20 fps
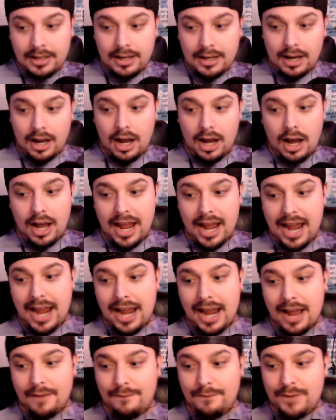
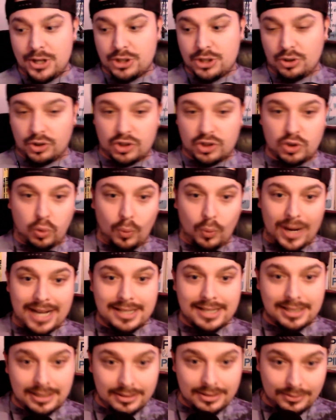A official
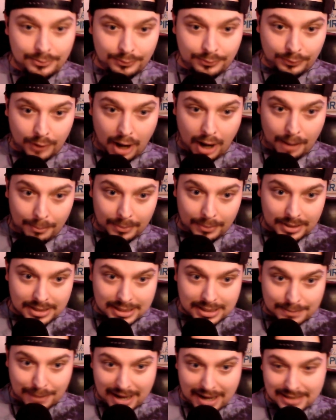tweet from
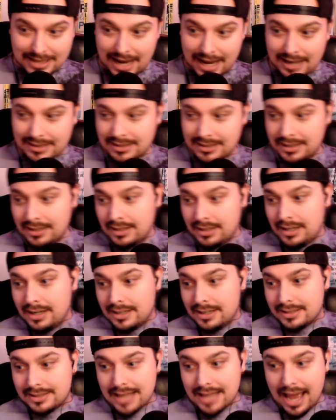SpaceX
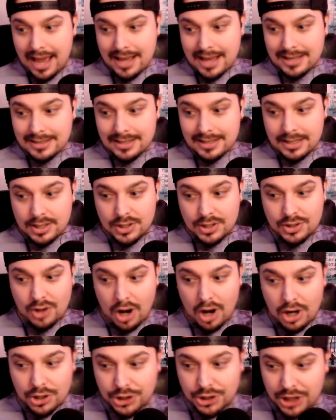says
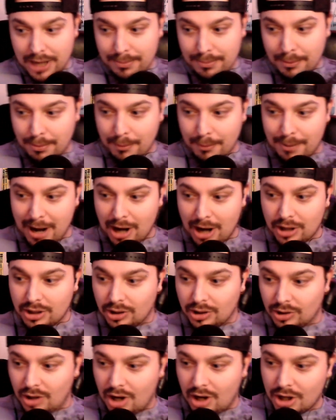Starship preparing to
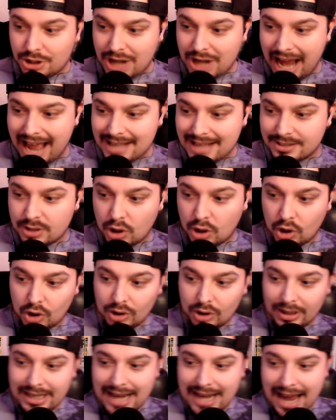launch as
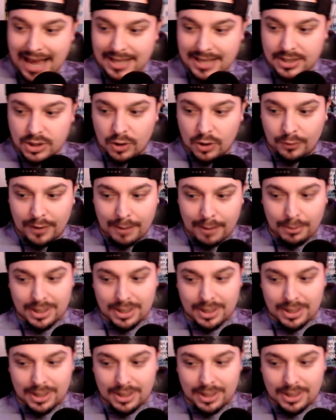early as November